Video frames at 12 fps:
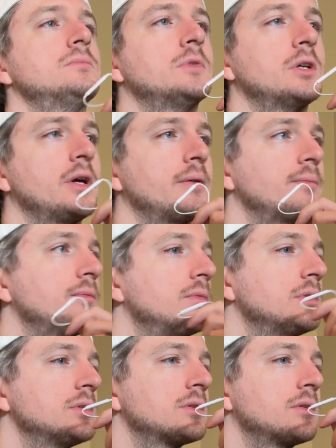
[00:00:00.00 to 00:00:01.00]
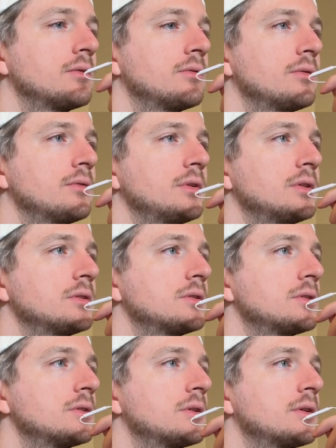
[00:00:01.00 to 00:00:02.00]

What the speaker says: Okay, let's go through these.